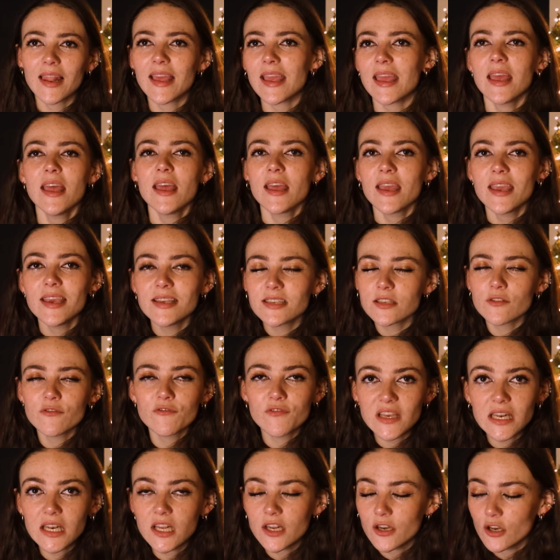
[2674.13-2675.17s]
Like, he's a
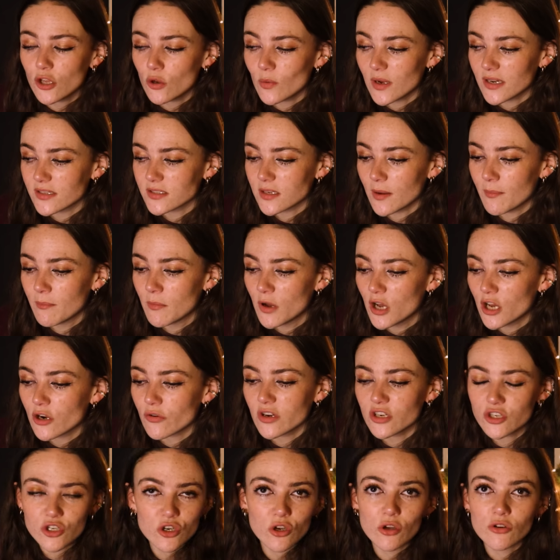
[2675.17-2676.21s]
villain who ends up
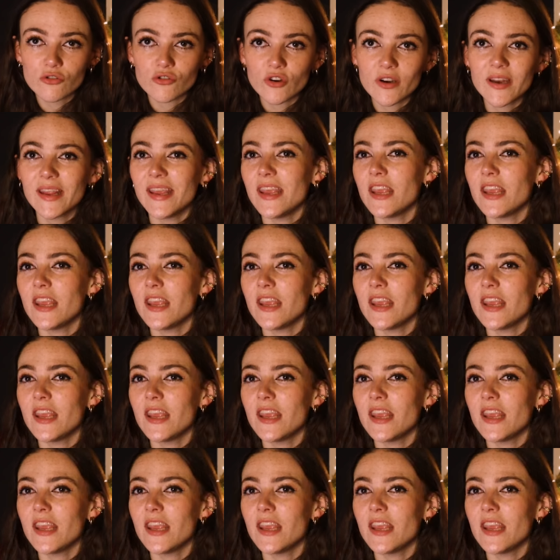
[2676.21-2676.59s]
murdering children.